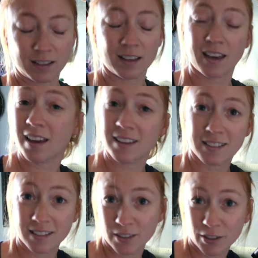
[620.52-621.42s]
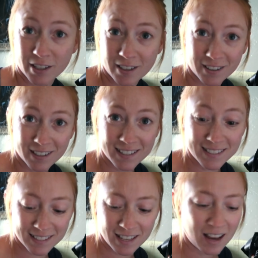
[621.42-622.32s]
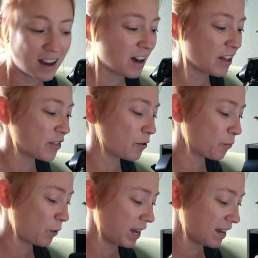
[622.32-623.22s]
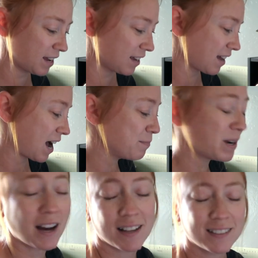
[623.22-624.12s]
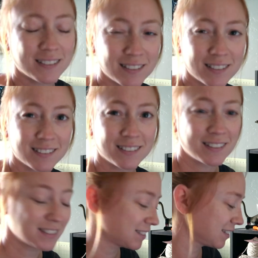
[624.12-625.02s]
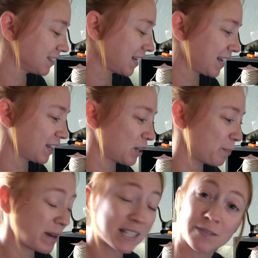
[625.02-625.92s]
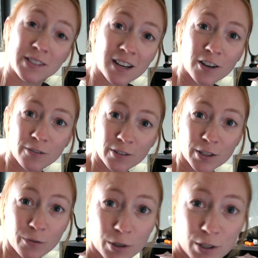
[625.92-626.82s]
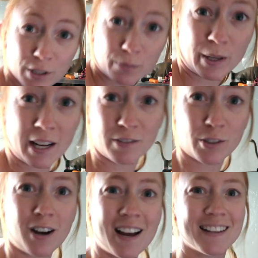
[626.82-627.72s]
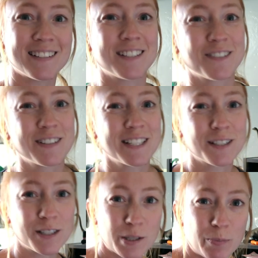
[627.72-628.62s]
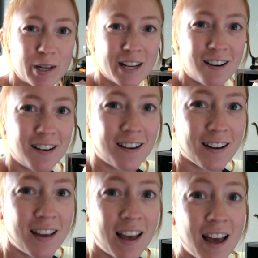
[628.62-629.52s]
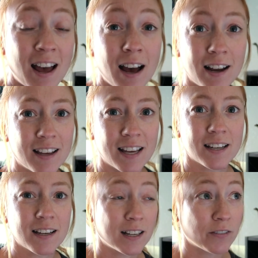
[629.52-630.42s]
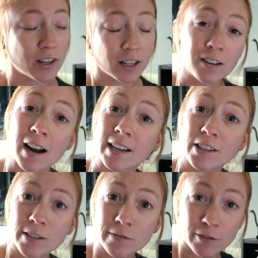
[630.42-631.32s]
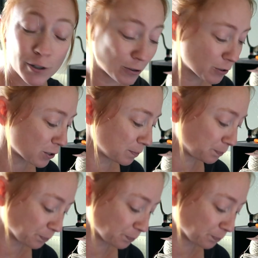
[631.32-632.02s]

in case you're curious, the way, I'm not like the best photographer in the world, but I've tried to research pretty hard how to get kind of color accurate photos.